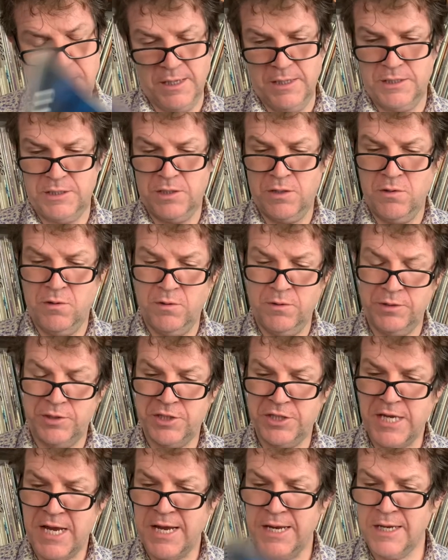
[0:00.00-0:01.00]
it's got
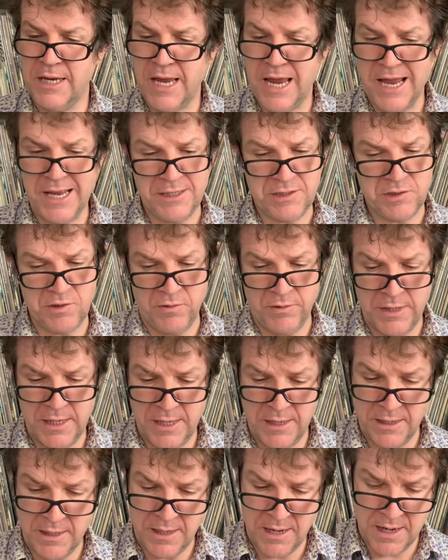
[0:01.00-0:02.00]
Stan Getz on it
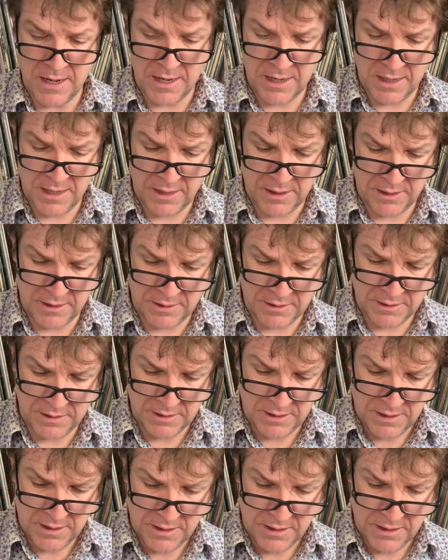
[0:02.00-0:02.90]
and